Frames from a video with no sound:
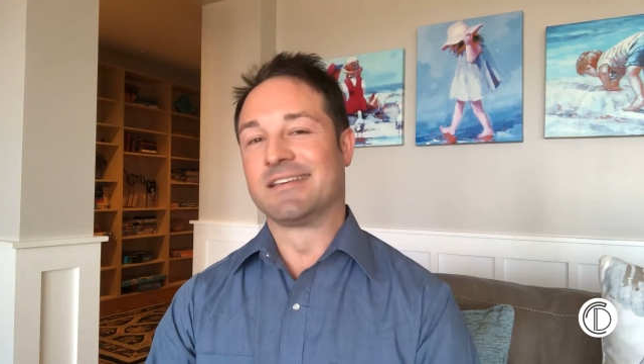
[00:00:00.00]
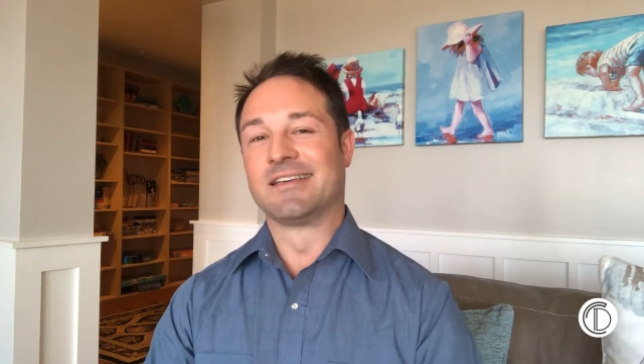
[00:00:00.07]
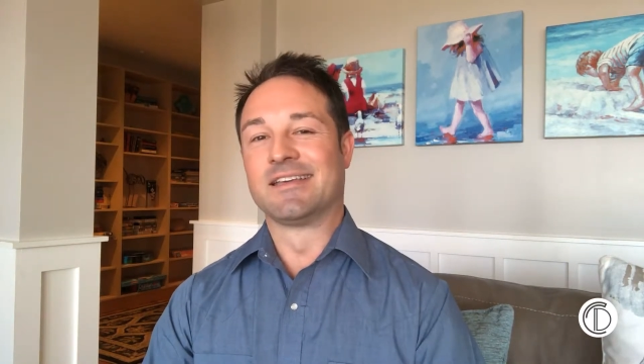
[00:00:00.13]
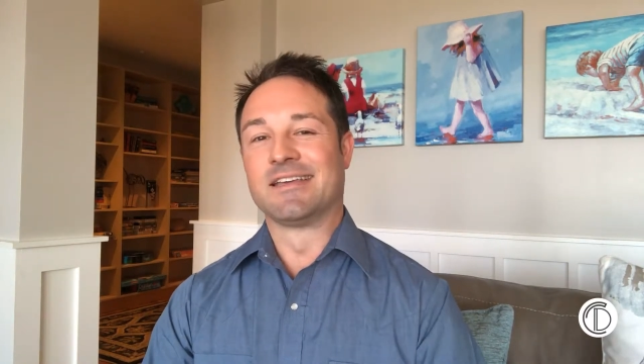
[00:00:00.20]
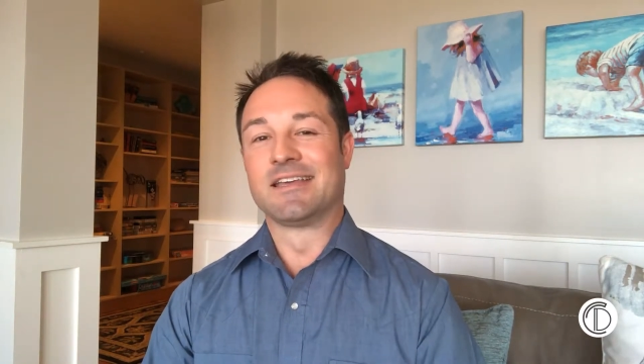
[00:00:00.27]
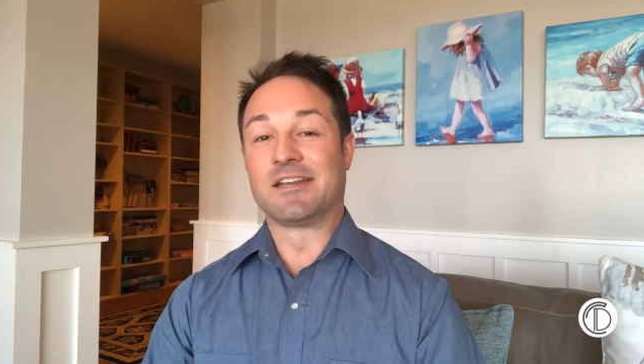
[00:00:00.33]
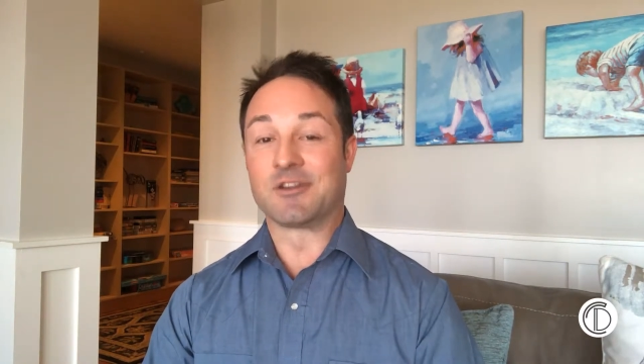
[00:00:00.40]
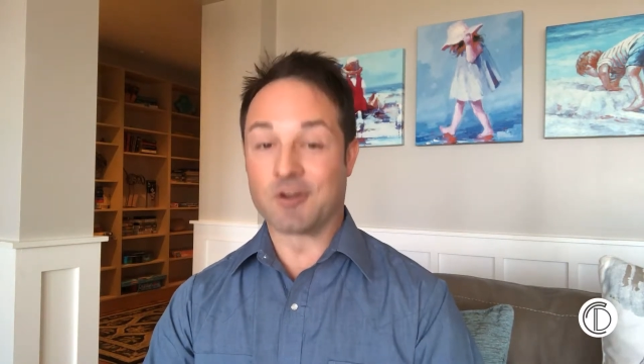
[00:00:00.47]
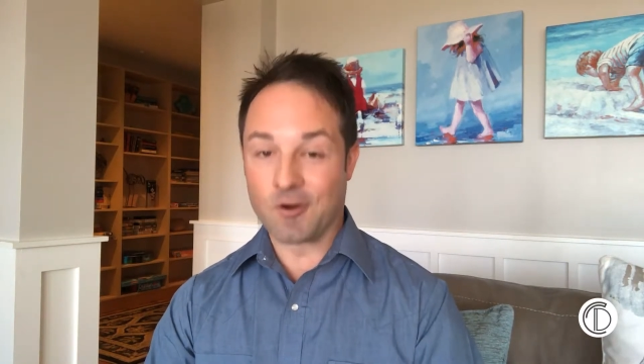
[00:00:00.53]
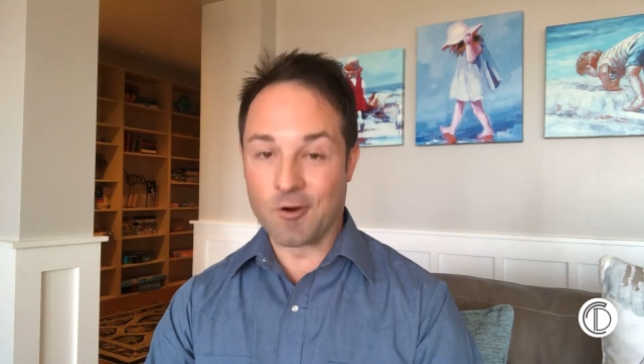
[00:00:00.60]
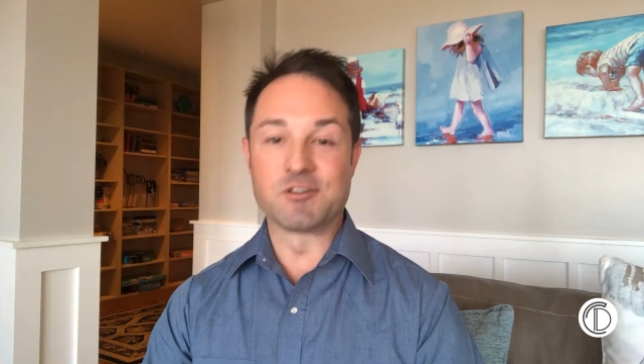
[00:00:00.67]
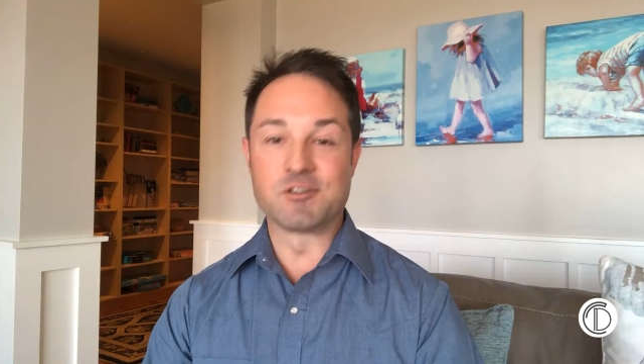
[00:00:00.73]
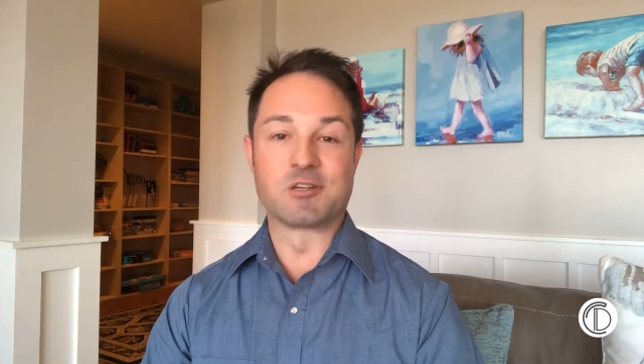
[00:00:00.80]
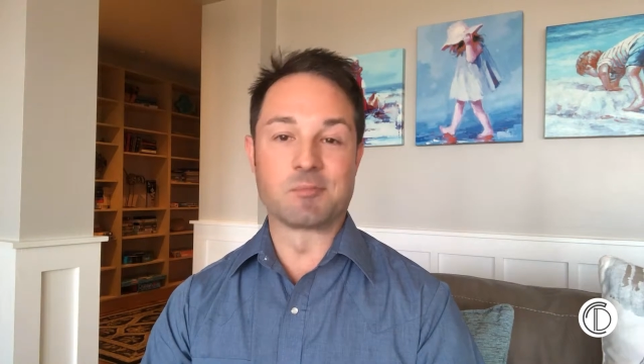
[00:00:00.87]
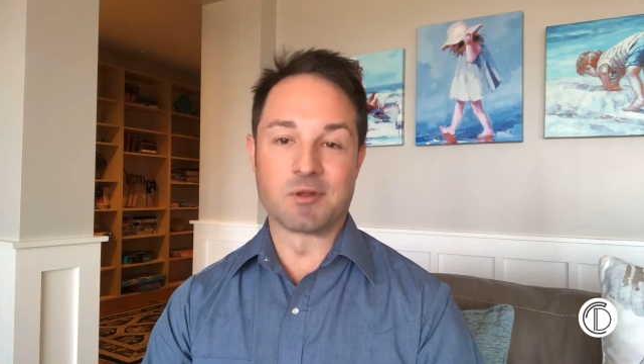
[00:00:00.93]

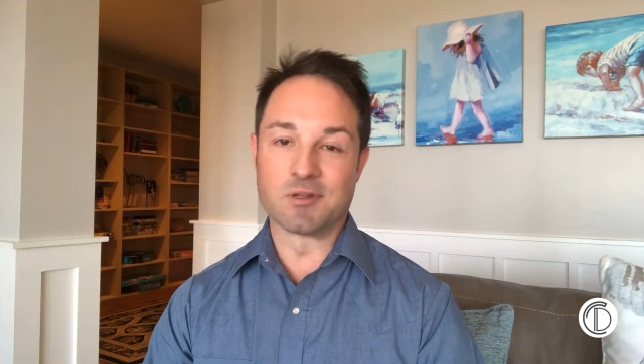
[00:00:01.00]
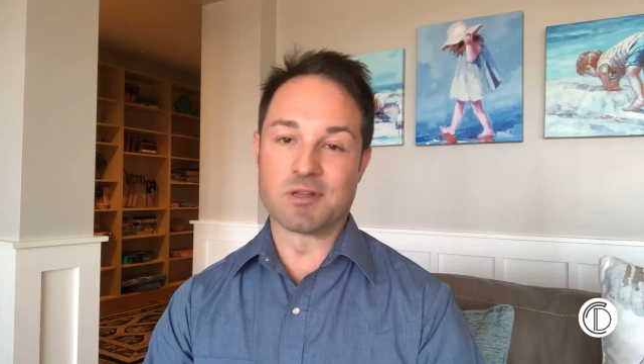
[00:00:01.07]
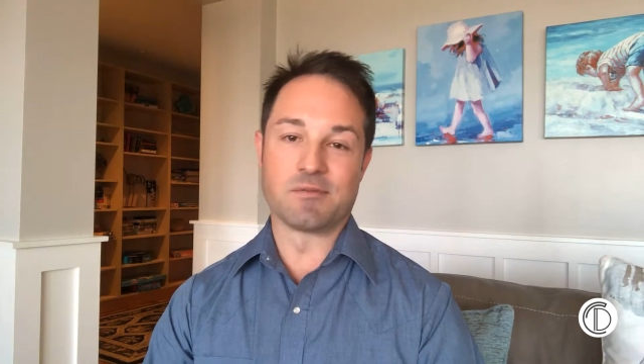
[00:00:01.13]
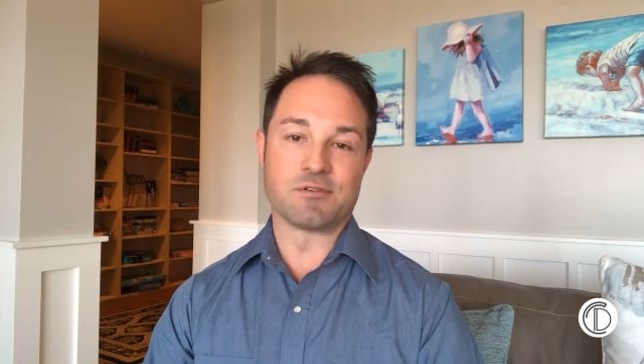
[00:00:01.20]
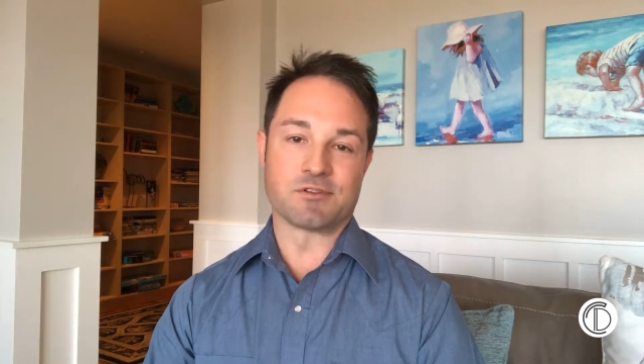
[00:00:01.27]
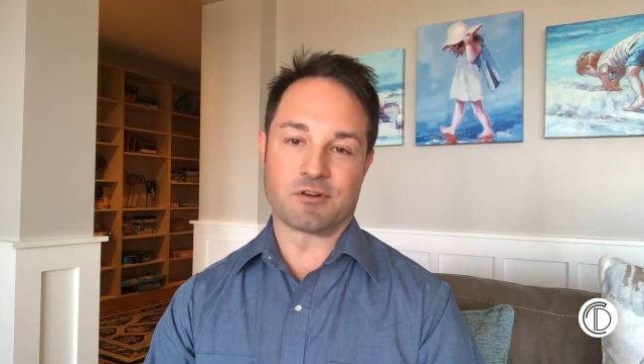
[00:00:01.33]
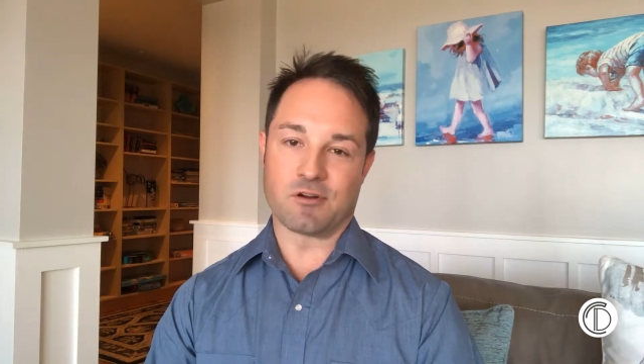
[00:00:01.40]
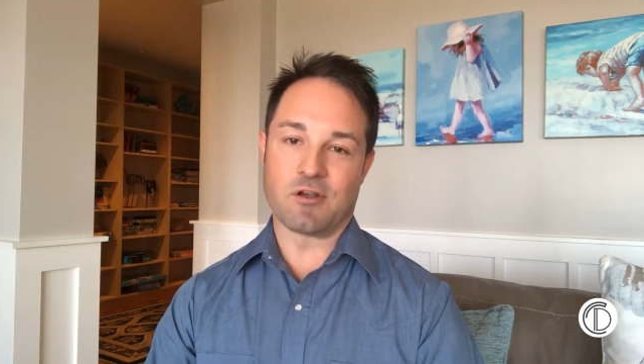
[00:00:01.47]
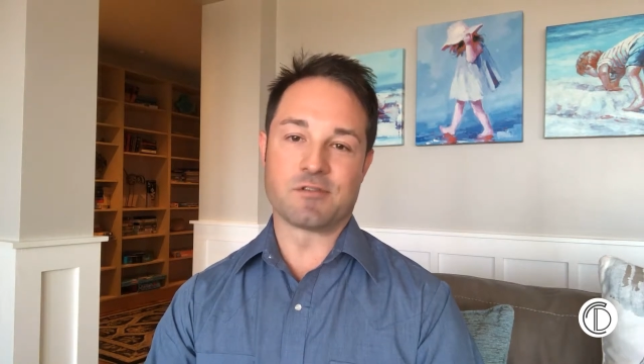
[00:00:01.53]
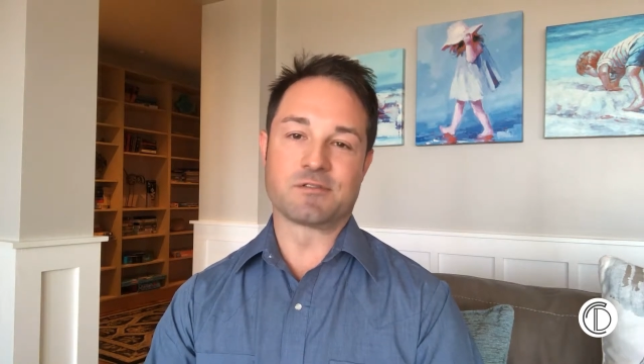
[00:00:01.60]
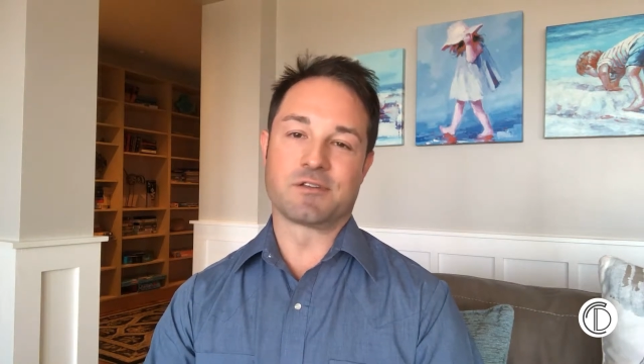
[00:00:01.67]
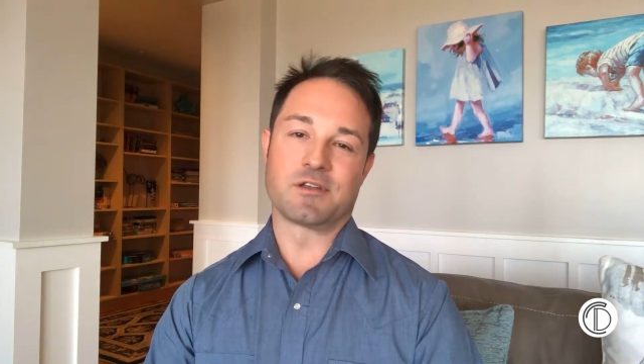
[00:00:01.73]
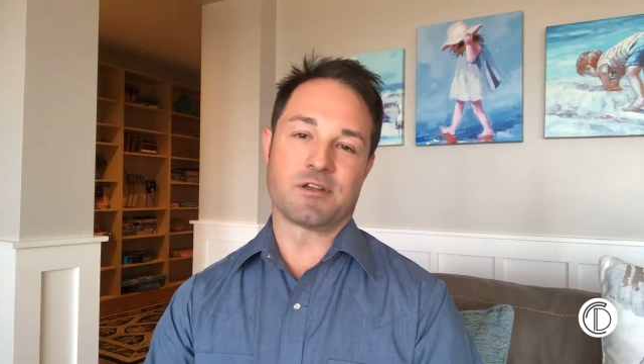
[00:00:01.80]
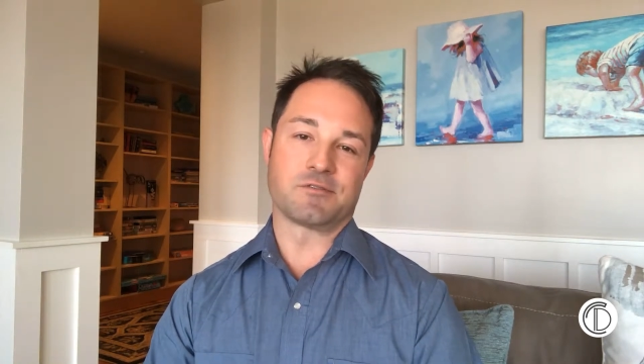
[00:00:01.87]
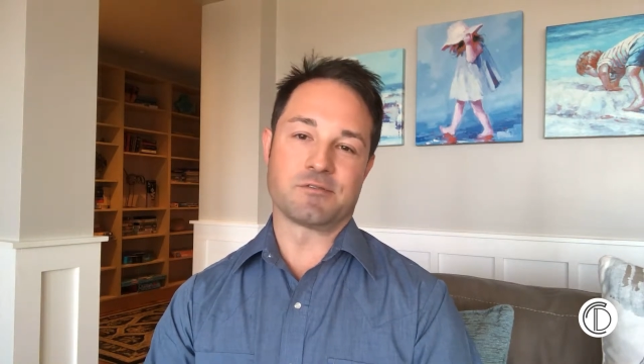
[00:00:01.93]
encouraging believers across
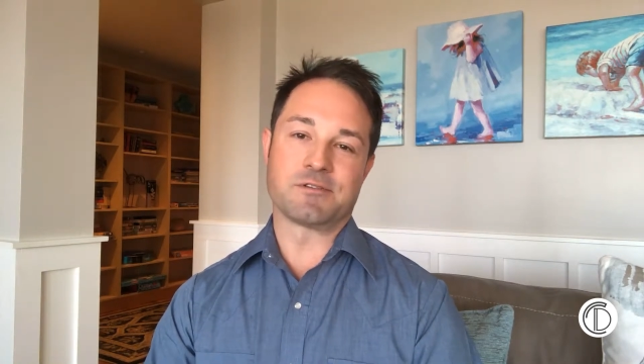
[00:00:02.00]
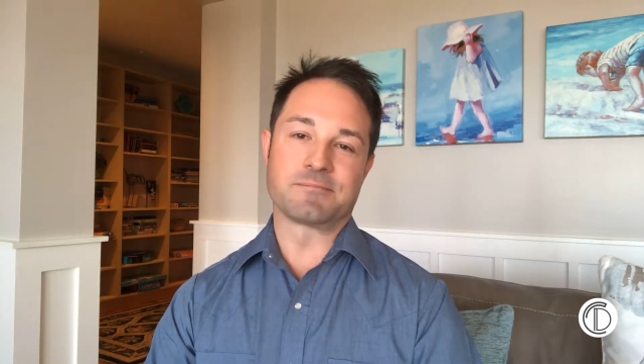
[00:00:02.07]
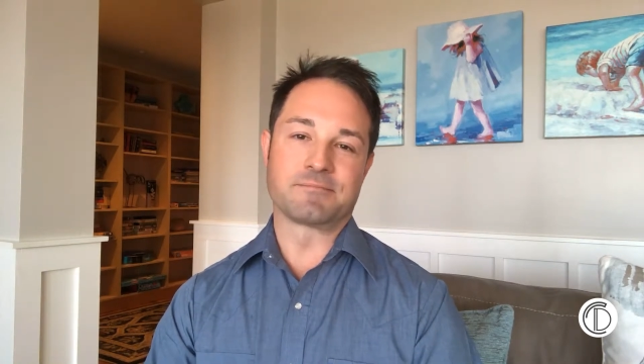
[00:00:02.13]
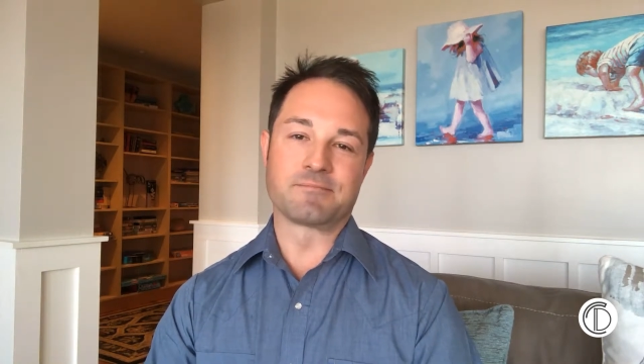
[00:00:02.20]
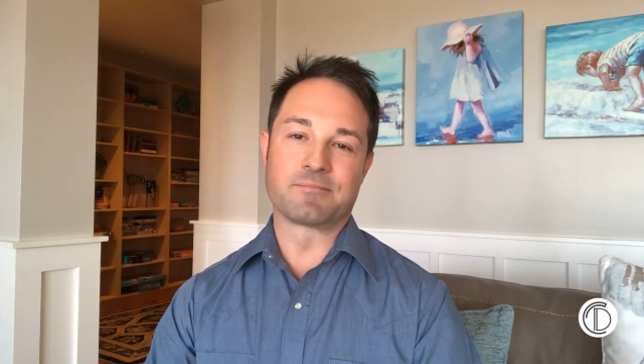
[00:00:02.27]
the country.